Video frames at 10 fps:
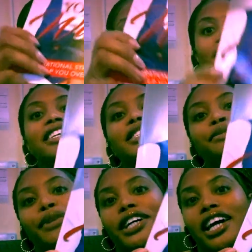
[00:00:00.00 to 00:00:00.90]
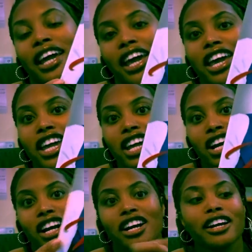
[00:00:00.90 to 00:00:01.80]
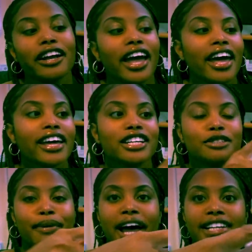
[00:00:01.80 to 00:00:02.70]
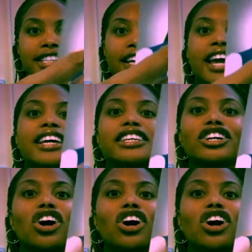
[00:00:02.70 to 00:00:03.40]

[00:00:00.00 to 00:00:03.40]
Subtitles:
This book here is by Jekalyn